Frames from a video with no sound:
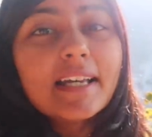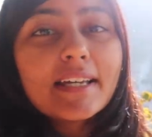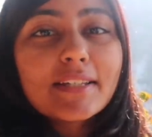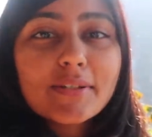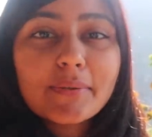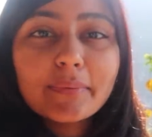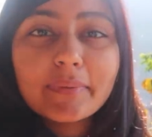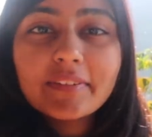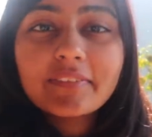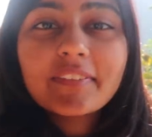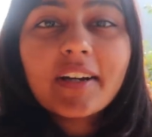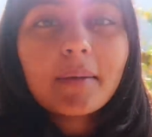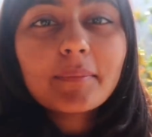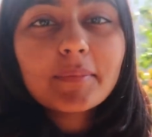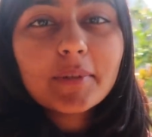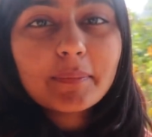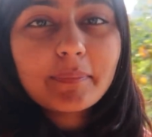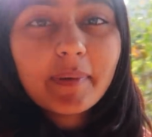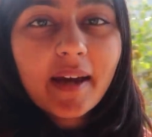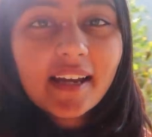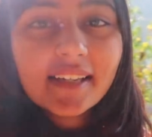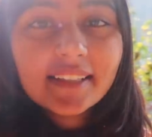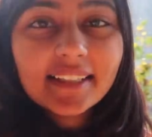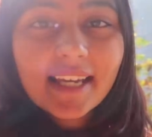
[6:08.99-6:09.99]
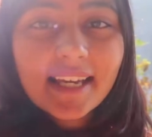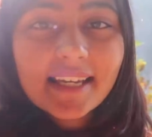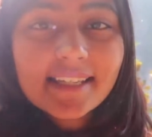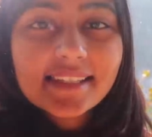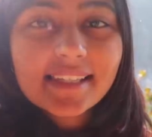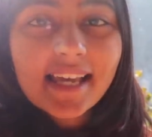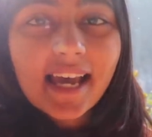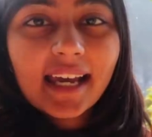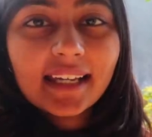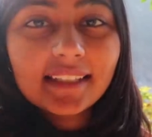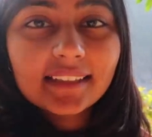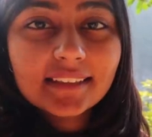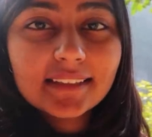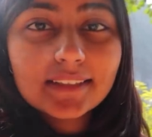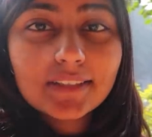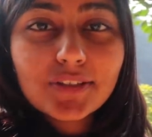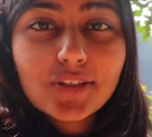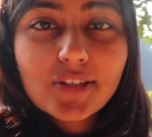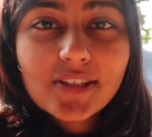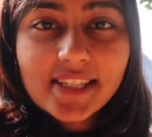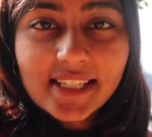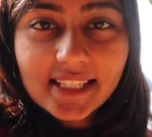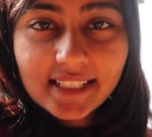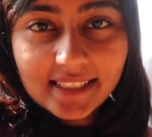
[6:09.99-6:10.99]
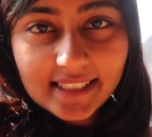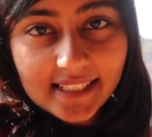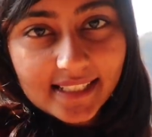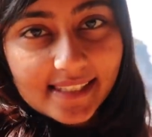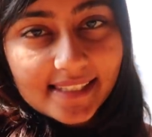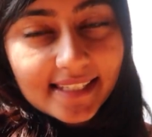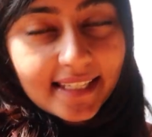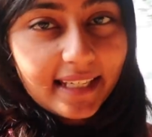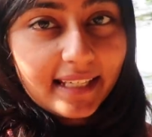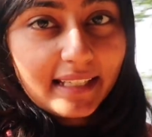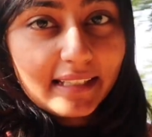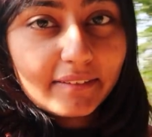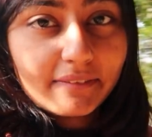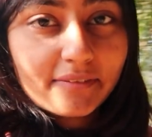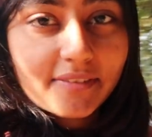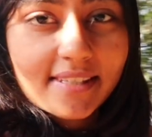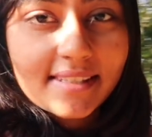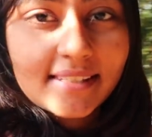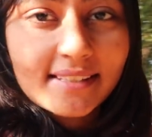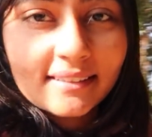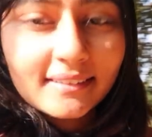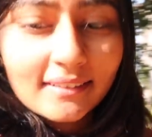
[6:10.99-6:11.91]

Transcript: So we've come to Paradise Island to see these caves.